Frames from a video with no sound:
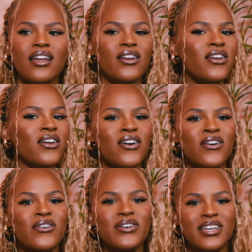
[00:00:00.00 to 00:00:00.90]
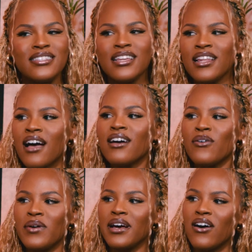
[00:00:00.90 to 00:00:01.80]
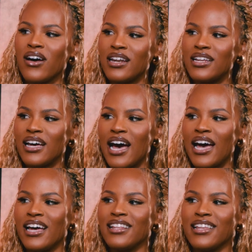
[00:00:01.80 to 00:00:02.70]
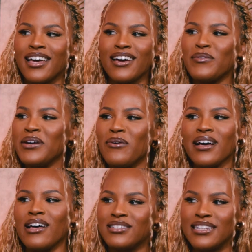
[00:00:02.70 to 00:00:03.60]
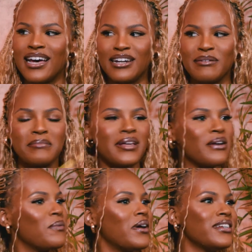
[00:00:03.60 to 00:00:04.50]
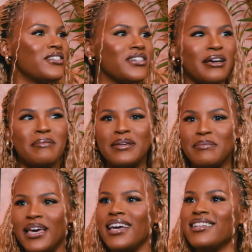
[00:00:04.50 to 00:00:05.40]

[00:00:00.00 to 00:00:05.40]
No, it's a lot going on. We walk outside and I'm like, what should I be paying